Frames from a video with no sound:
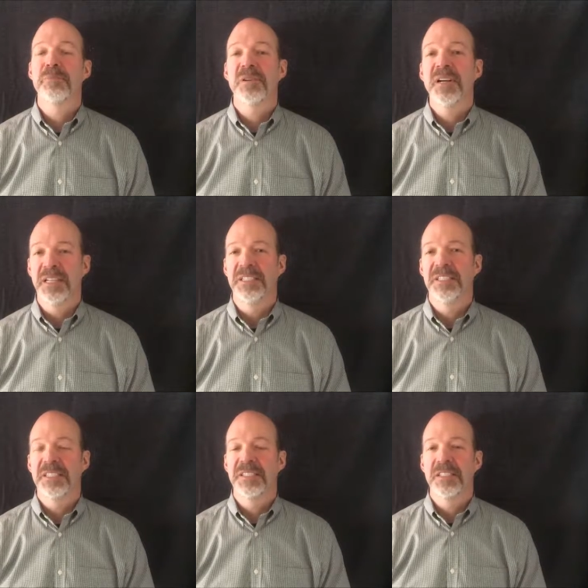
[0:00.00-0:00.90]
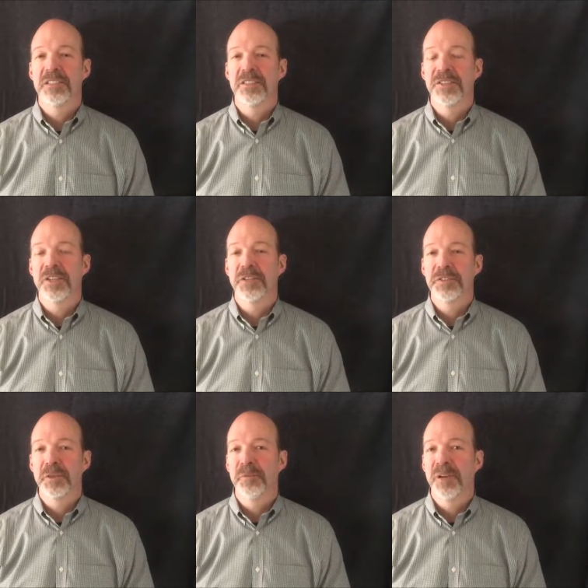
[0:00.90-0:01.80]
the price that sells the
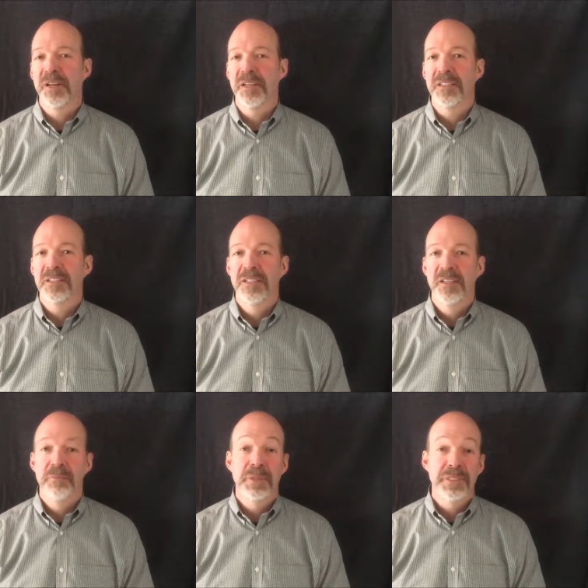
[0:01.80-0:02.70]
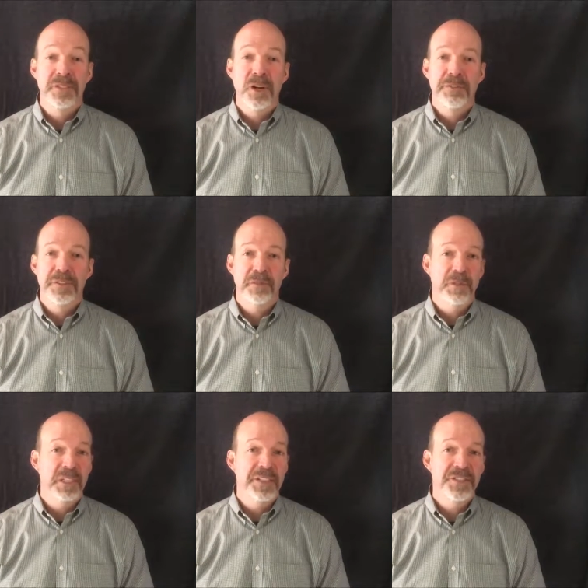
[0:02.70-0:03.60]
service or product, but it's often a
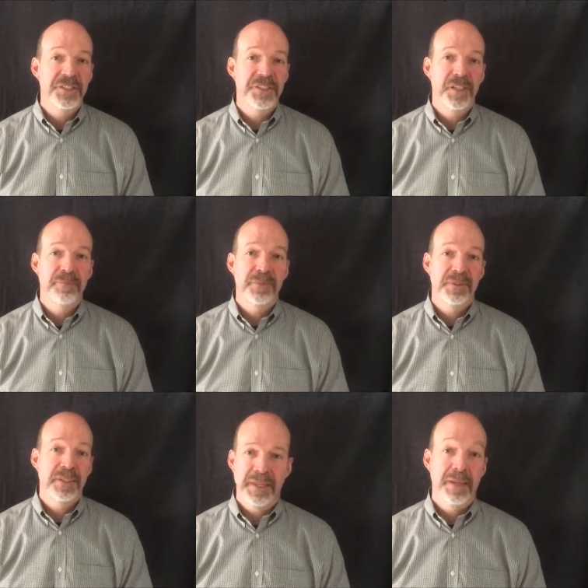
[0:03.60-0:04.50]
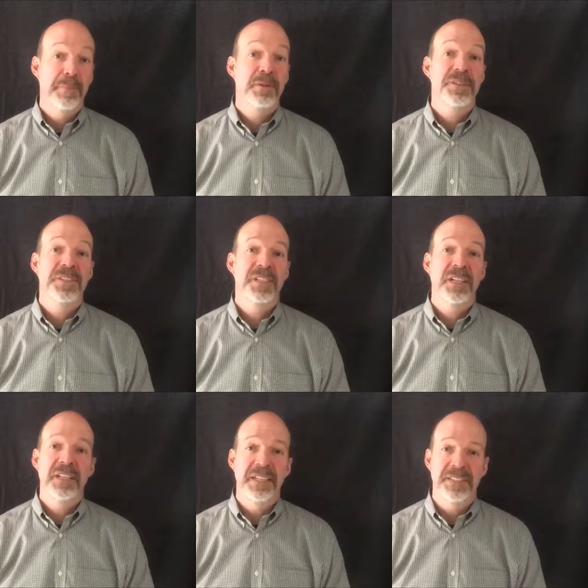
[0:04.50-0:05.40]
relationship and the person
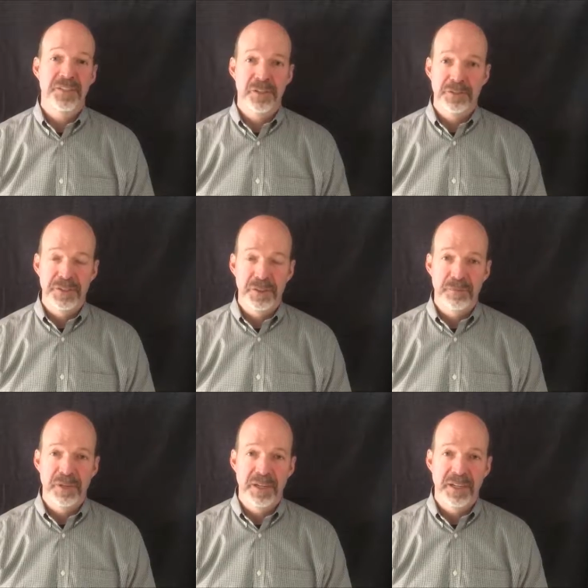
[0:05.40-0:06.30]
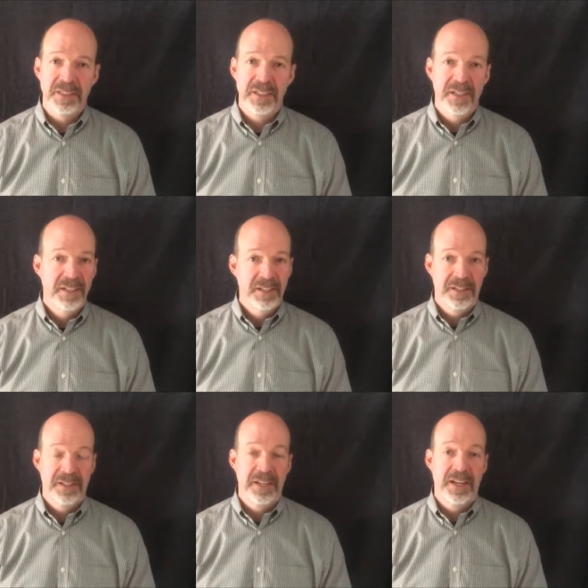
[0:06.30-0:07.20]
selling that service or product
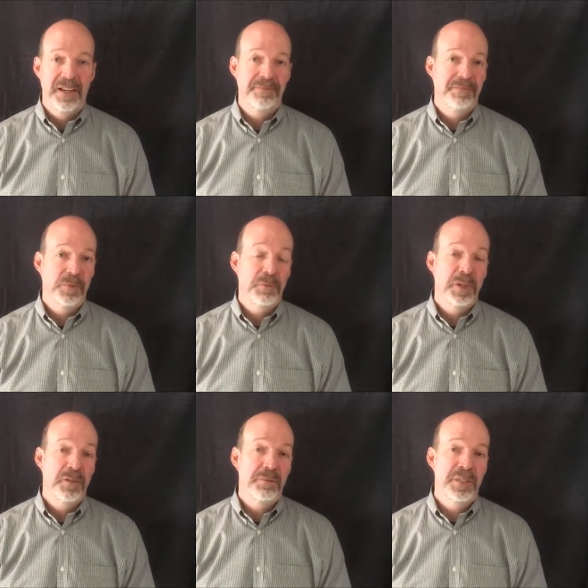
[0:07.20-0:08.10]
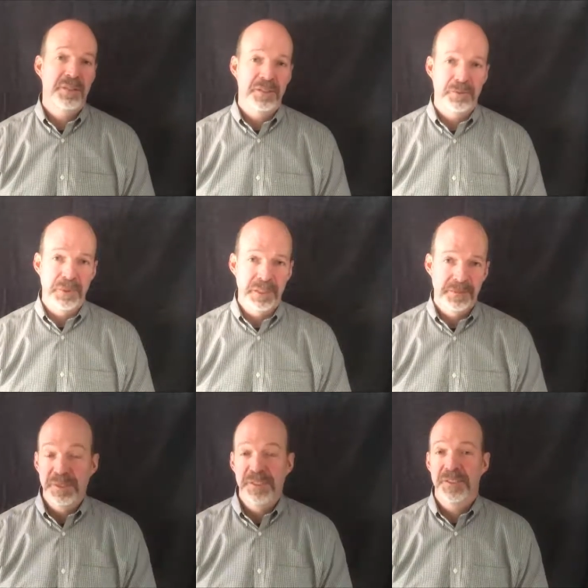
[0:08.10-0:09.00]
that we want to do business with.
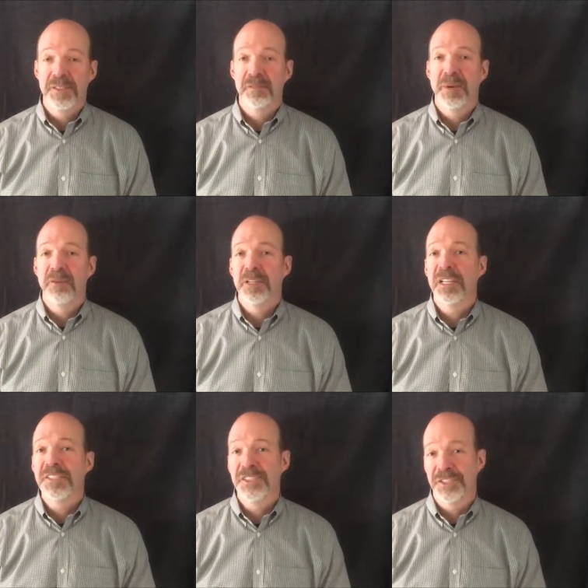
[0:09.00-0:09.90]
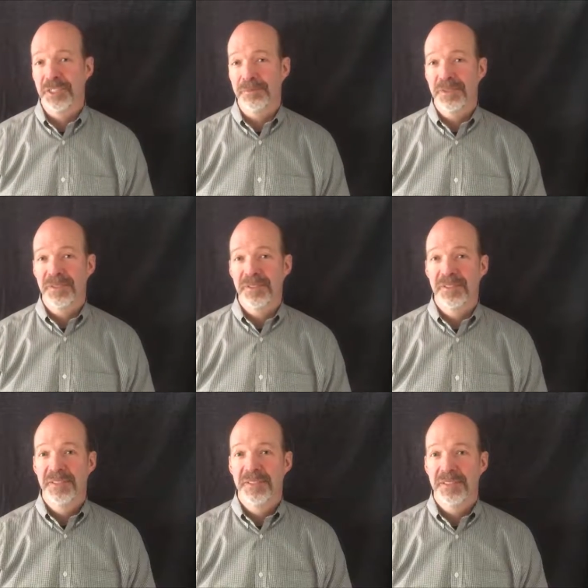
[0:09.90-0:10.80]
Business is about relationships.
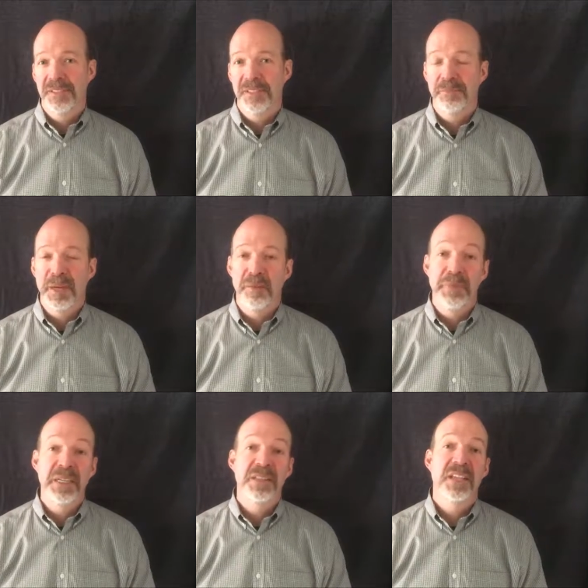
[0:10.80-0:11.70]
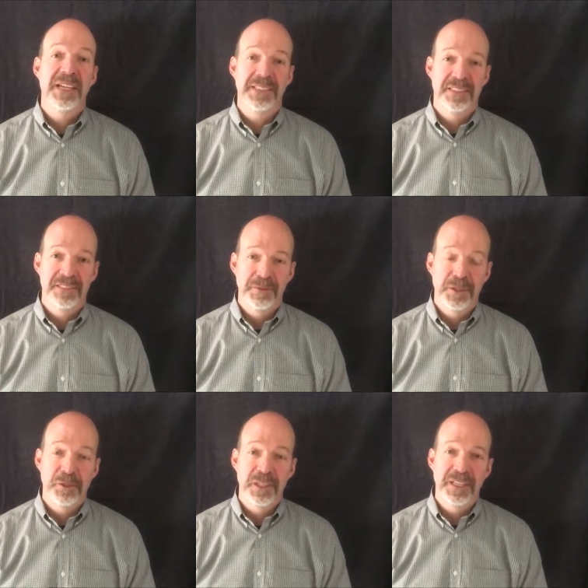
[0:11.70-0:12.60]
It's about being liked. We
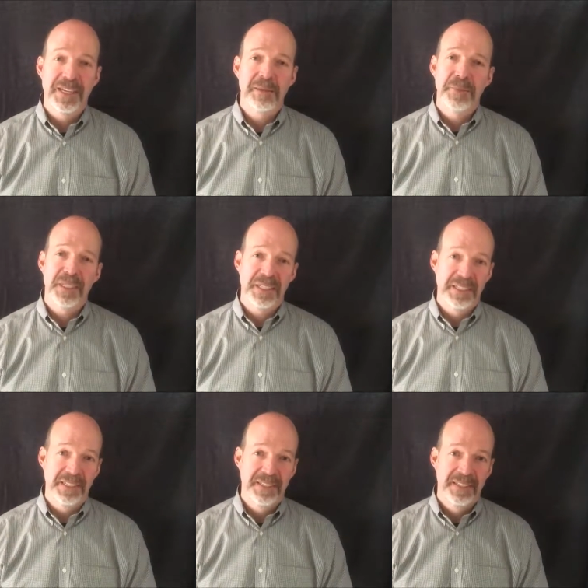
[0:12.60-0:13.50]
call it likability.